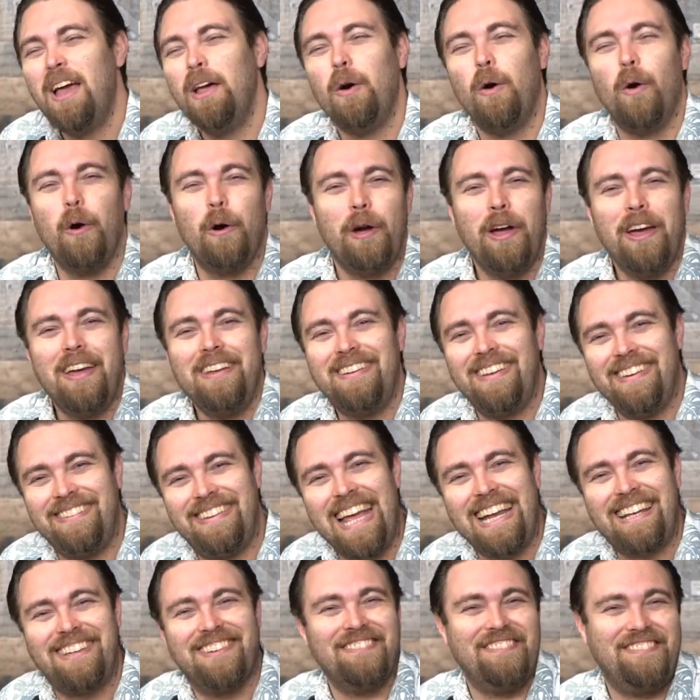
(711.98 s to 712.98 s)
or
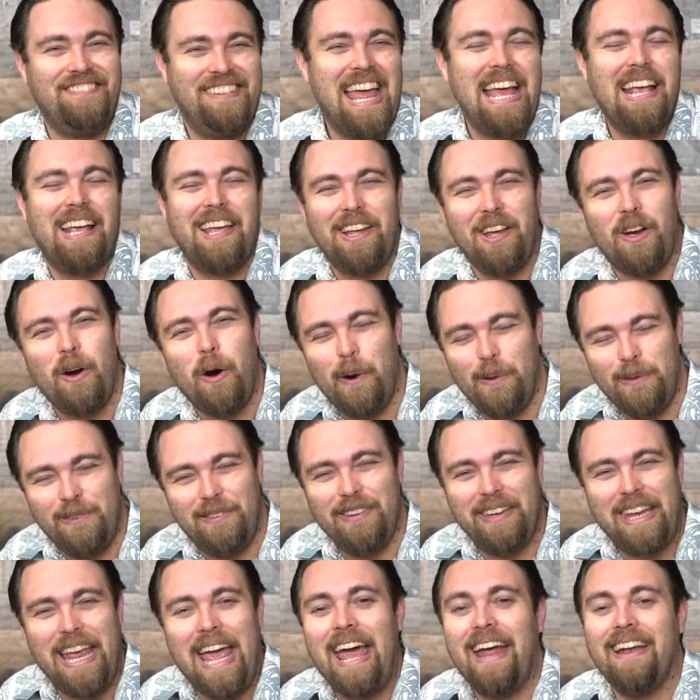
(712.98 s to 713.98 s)
detective deck and cards
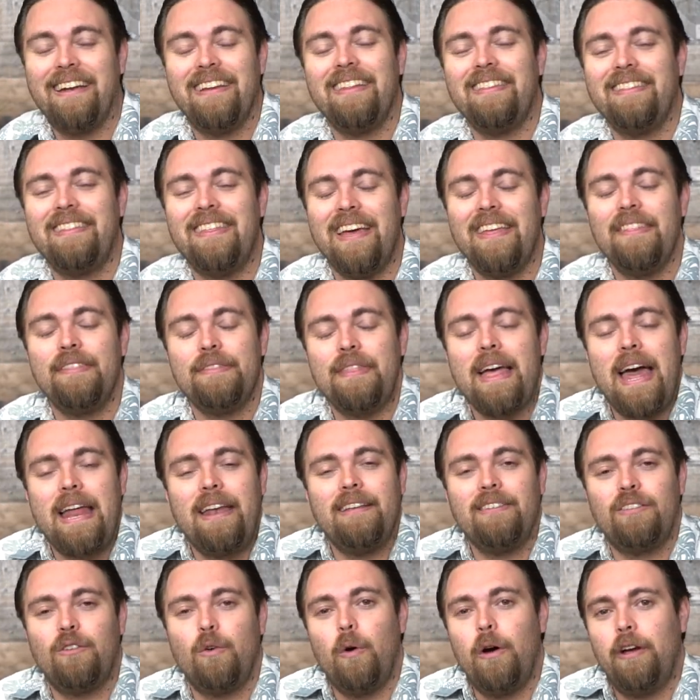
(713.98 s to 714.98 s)
in hand, then that
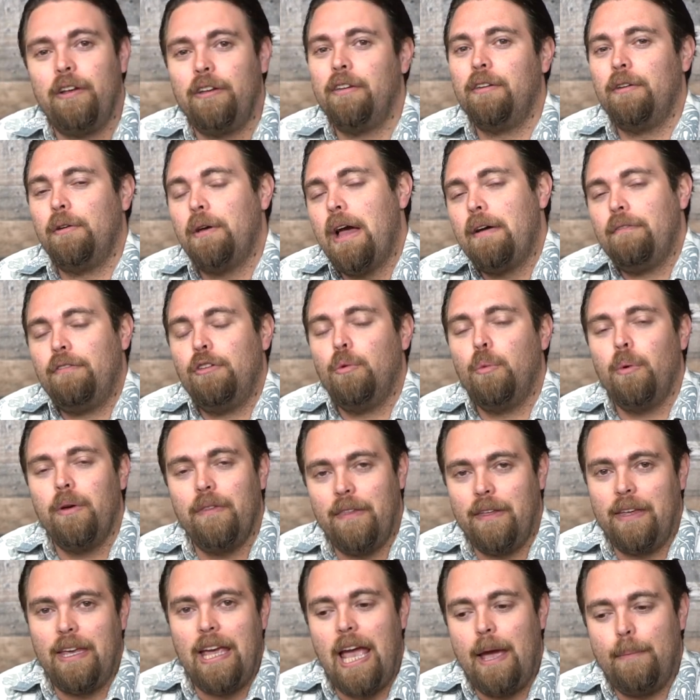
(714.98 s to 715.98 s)
is going to have you
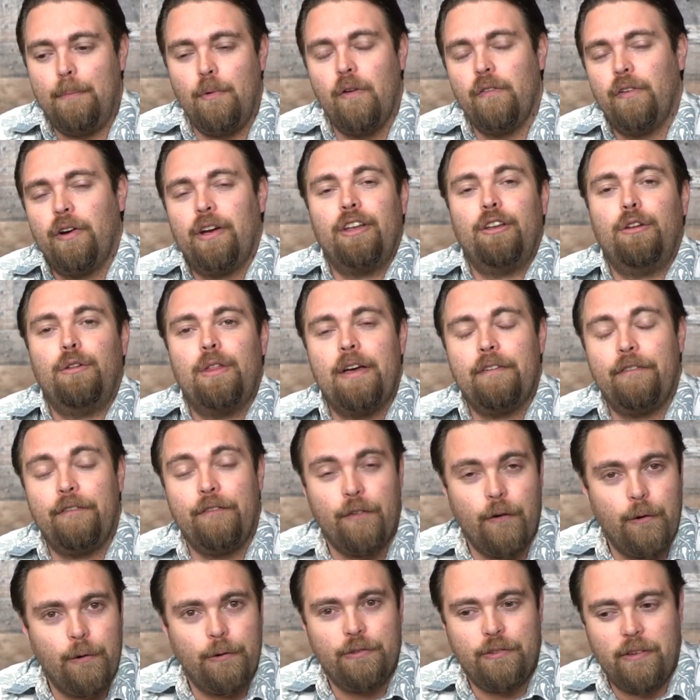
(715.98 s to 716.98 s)
win the game. Whoever can do that
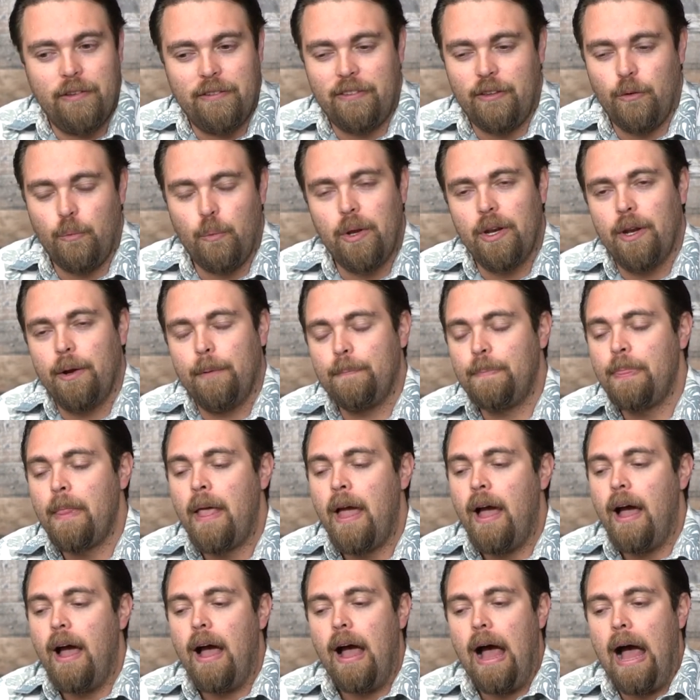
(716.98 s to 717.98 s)
first is the winner.
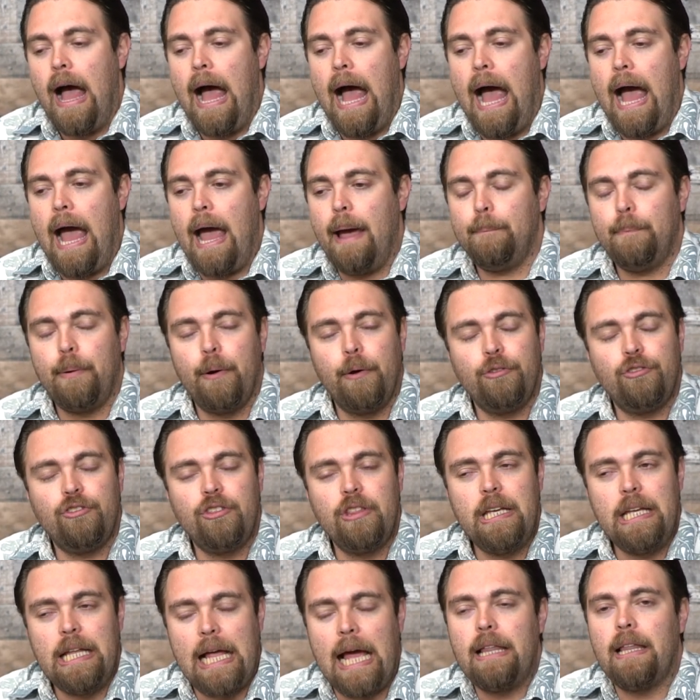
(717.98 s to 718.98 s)

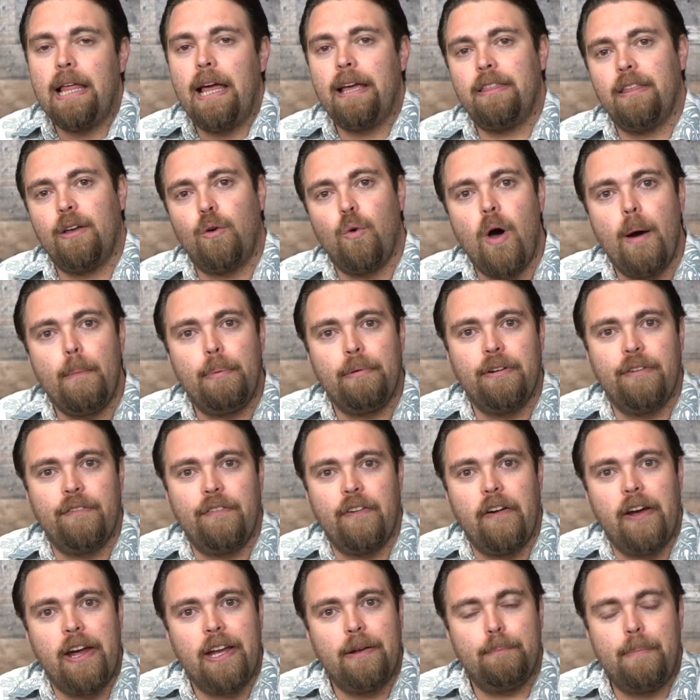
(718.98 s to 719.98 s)
Personally, I like the cooperative
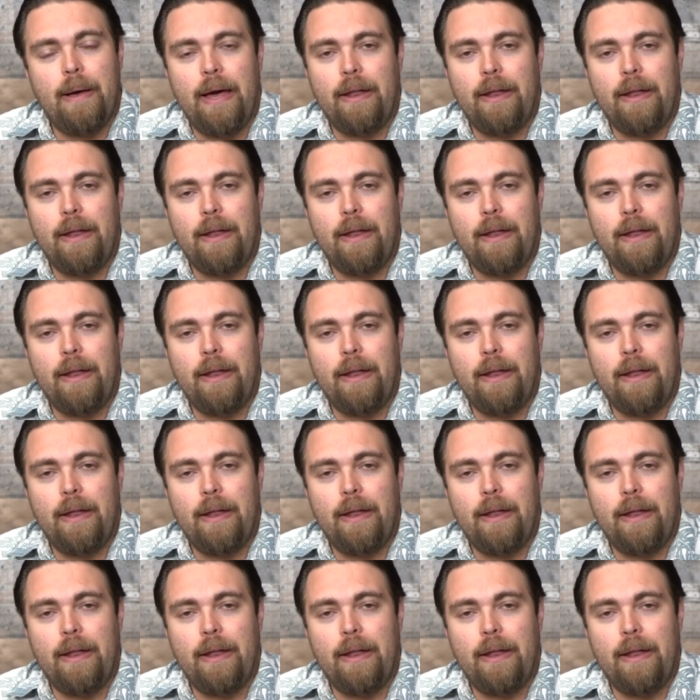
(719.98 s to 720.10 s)
variant